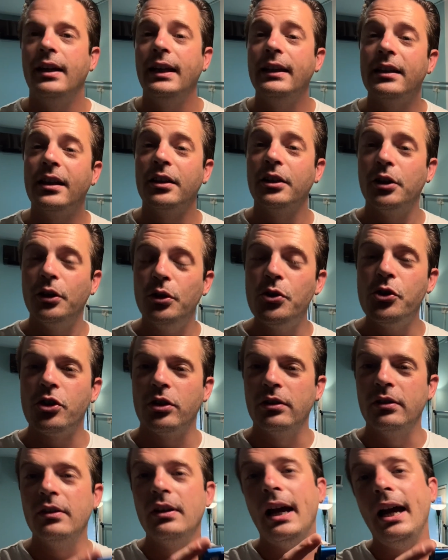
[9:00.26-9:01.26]
In conclusion,
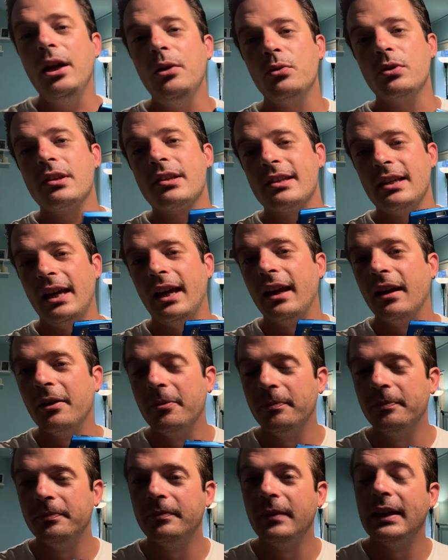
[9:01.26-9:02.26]
I would say
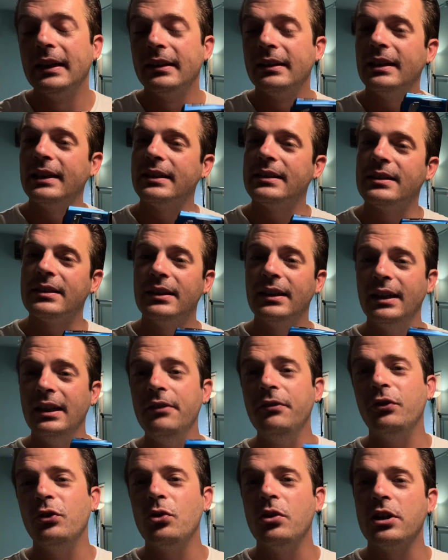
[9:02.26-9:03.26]
that
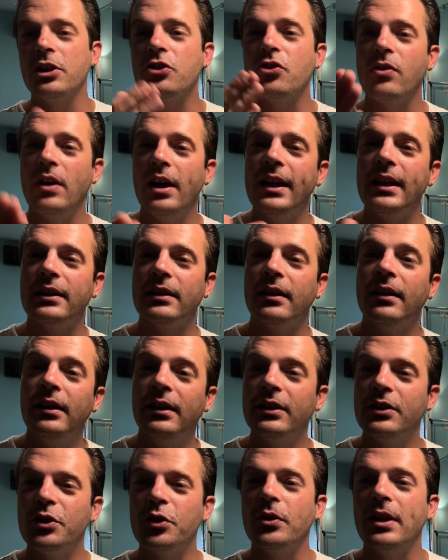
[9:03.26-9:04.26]
if you are trying
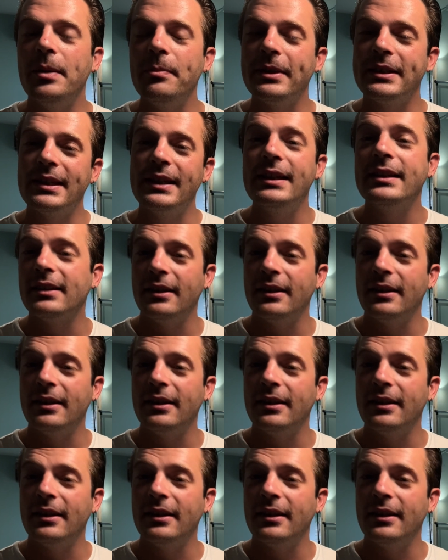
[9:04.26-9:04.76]
to imitate